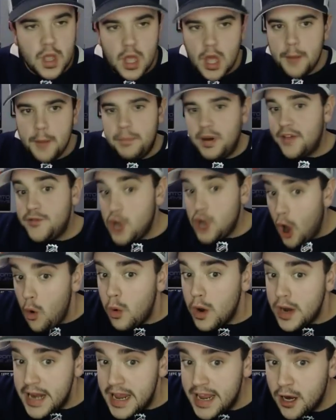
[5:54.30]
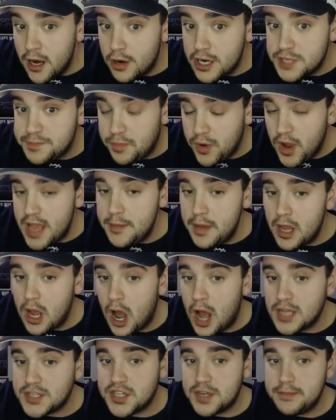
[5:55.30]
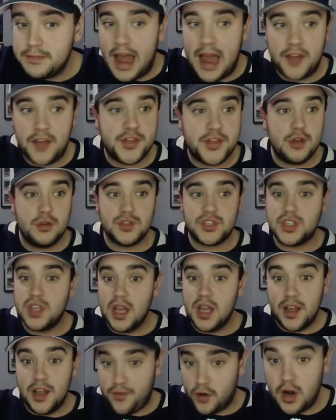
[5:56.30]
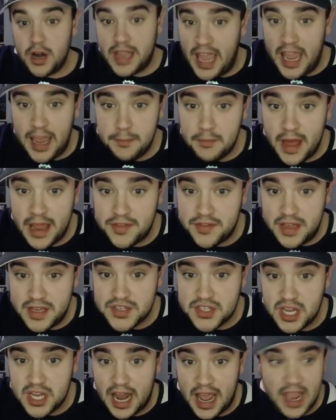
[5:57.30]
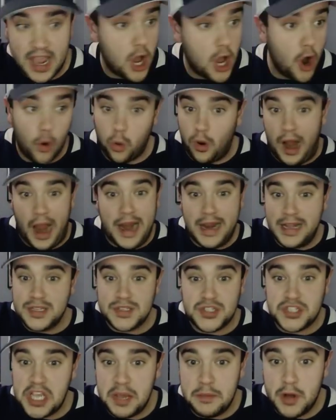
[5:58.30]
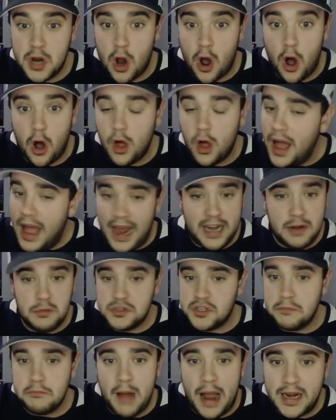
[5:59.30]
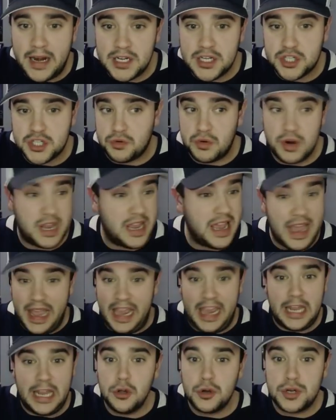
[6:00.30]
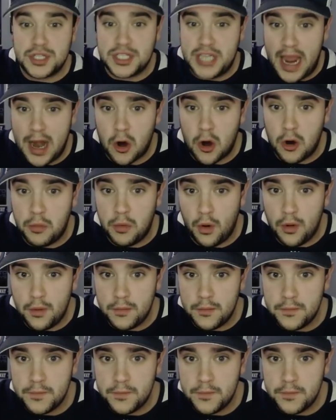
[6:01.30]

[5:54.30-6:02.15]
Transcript: But if no one here is blaming Austin Matthews for a game like this today, where I didn't see him at all, and he was a minus three, he looked terrible,